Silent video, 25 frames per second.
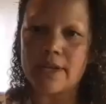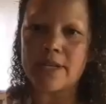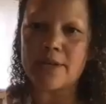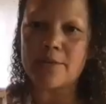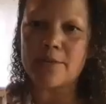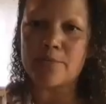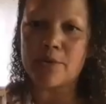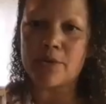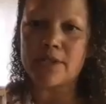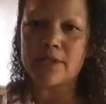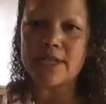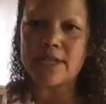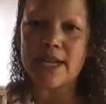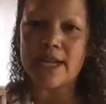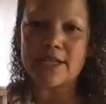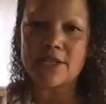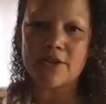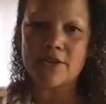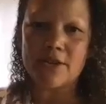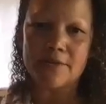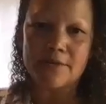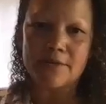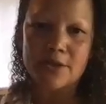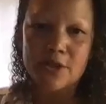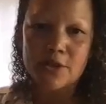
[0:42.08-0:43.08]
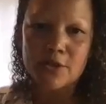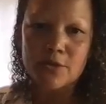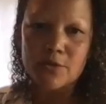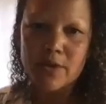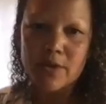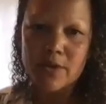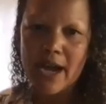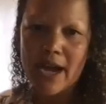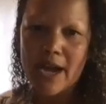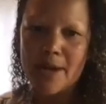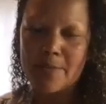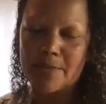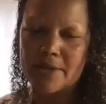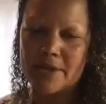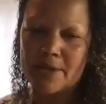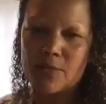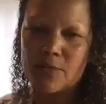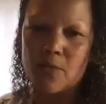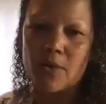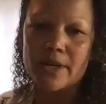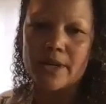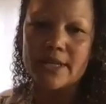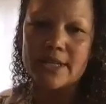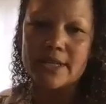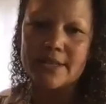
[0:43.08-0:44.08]
in board docs, you have two copies.
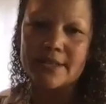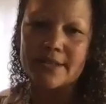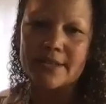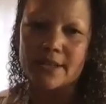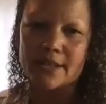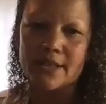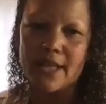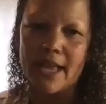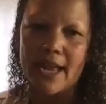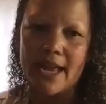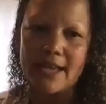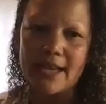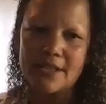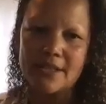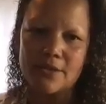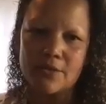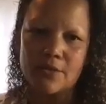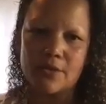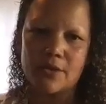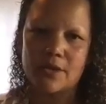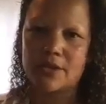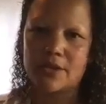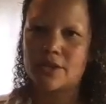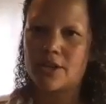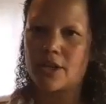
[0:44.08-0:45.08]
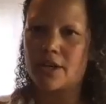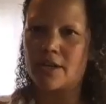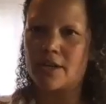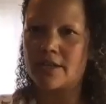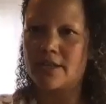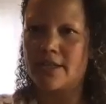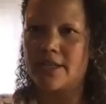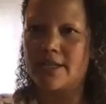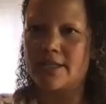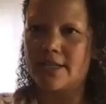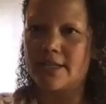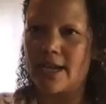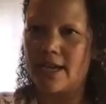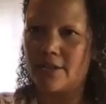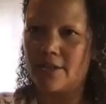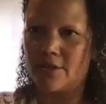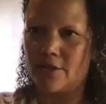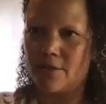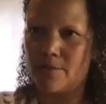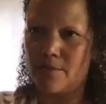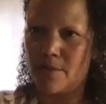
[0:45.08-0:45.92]
One is the last org chart that Dr.